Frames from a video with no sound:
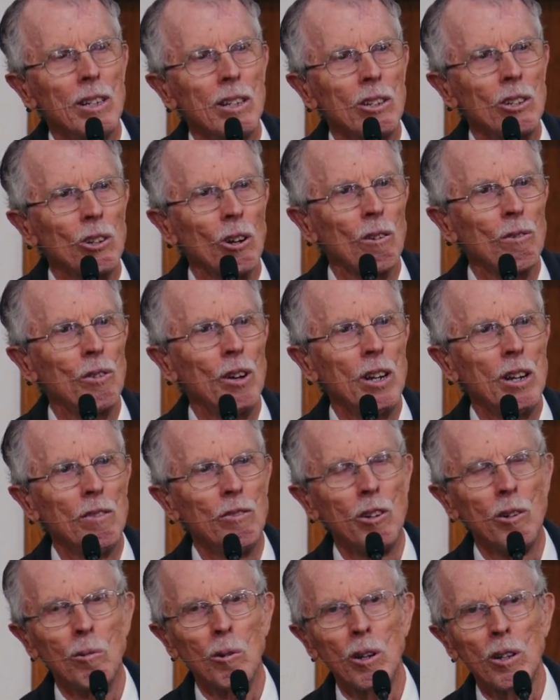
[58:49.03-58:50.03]
So if any of
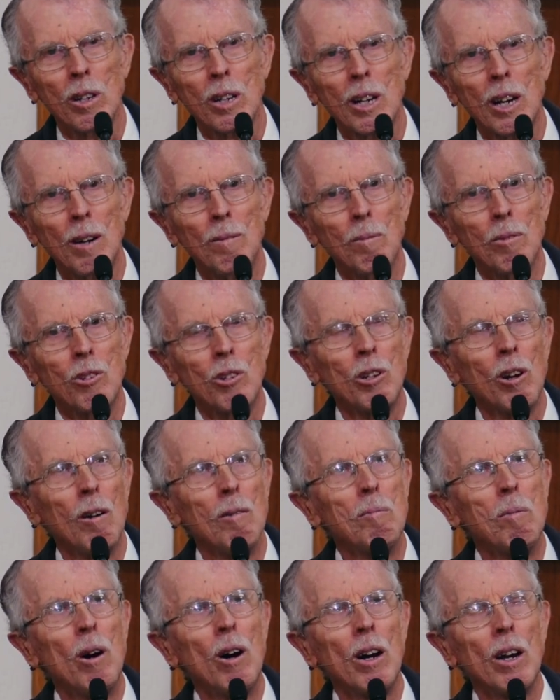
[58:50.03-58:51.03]
you want to come
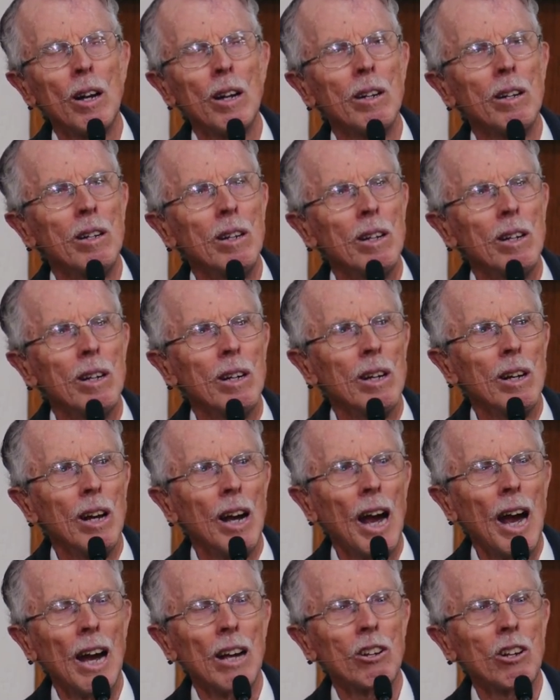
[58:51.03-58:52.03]
stop by and
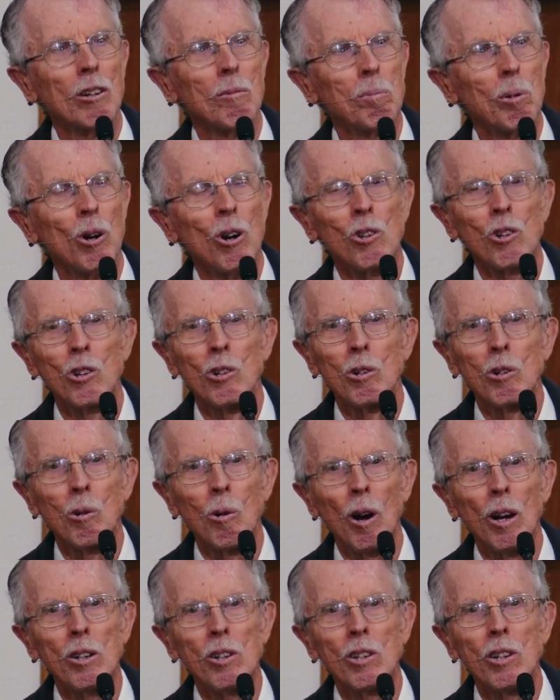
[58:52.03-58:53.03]
ask a personal
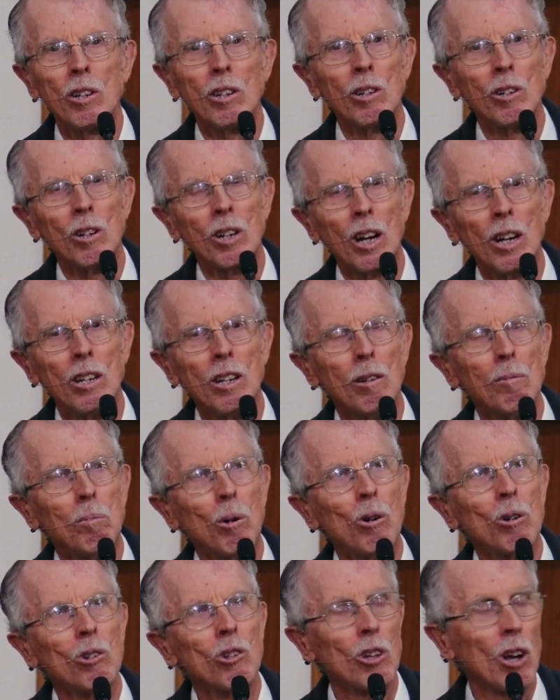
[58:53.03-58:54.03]
question or get your
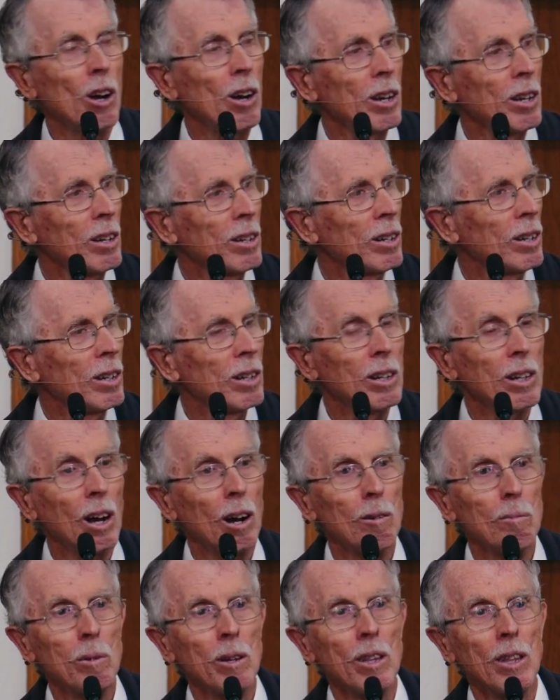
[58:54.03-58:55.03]
book signed,
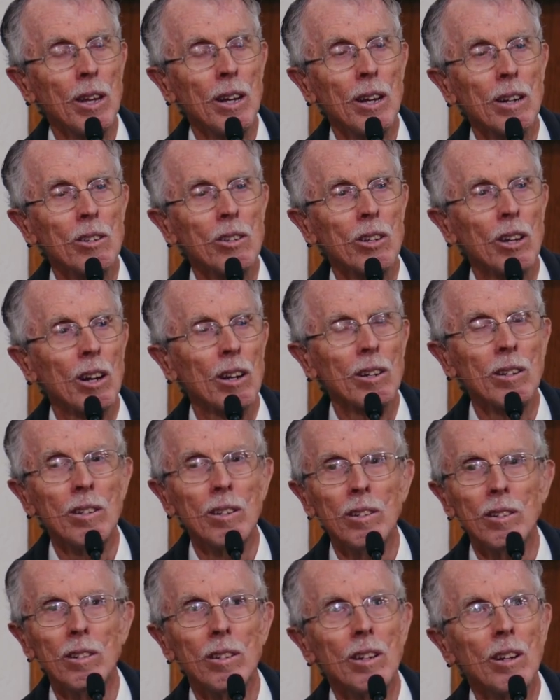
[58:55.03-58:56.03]
I'll be there. So
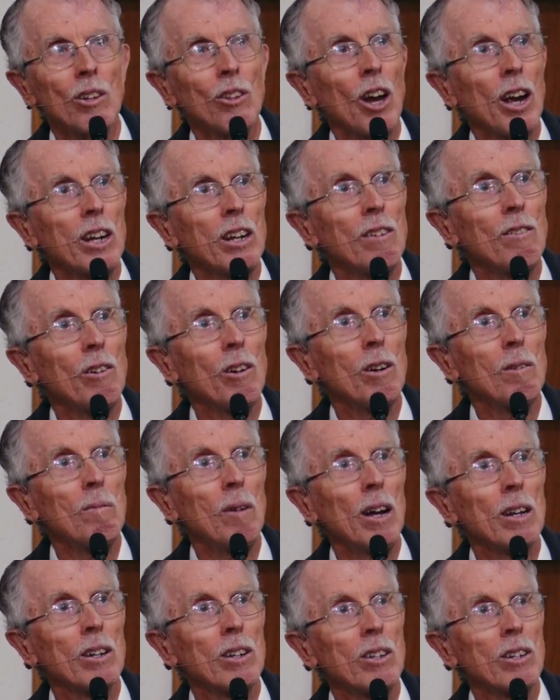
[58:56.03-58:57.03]
thank you very
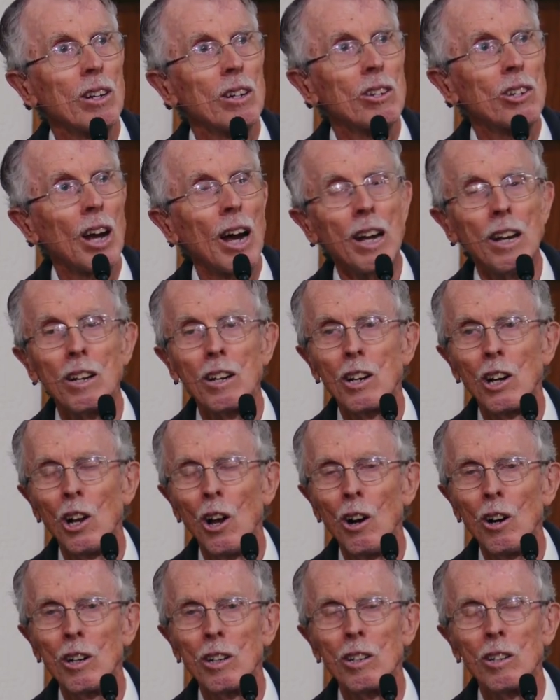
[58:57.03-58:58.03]
much. It's eight
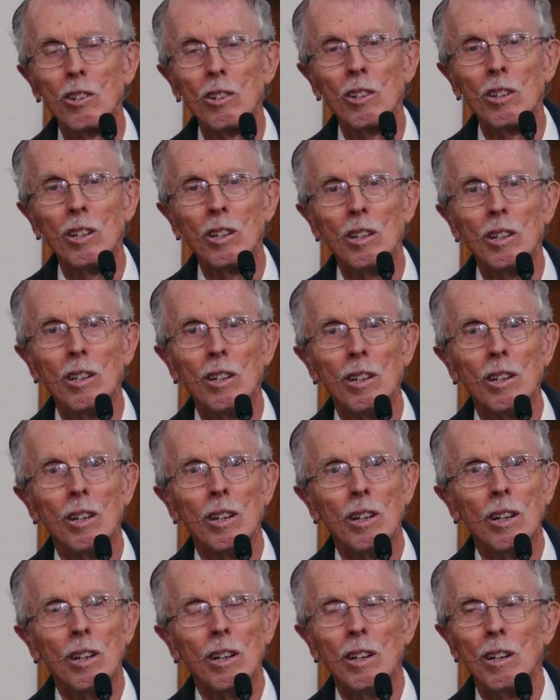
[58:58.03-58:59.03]
o'clock. It's
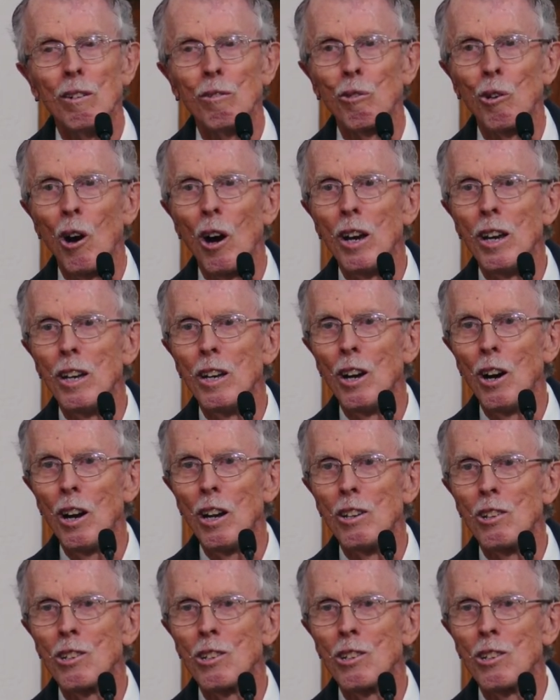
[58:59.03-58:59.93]
Friday night,